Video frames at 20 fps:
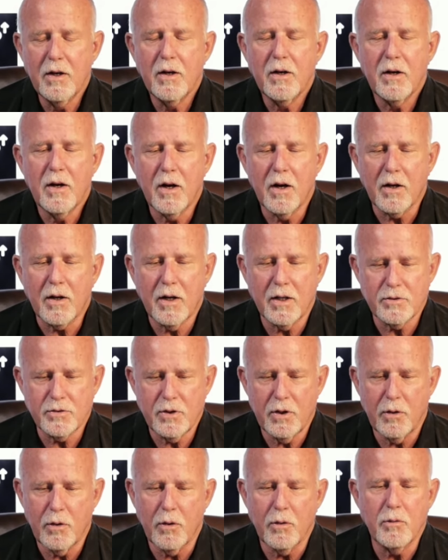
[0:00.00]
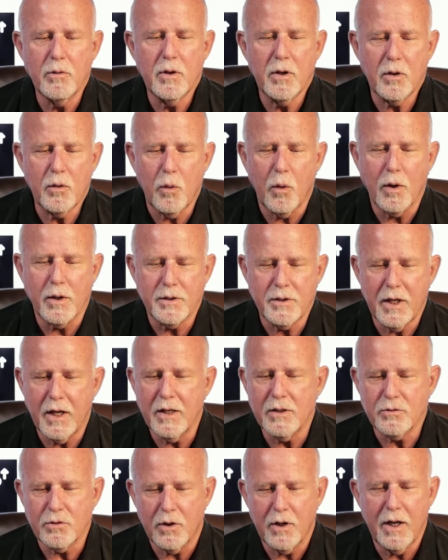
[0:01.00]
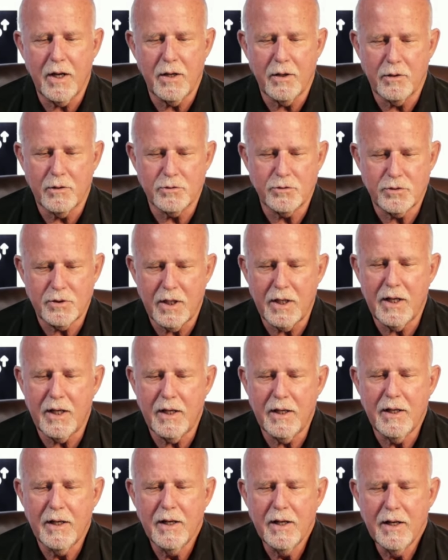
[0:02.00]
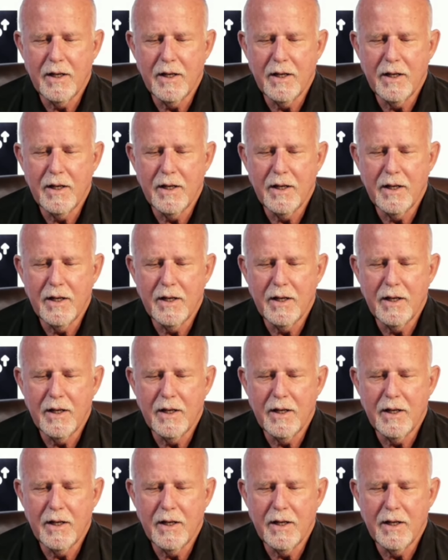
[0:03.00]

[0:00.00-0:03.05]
Ocasio-Cortez, or AOC,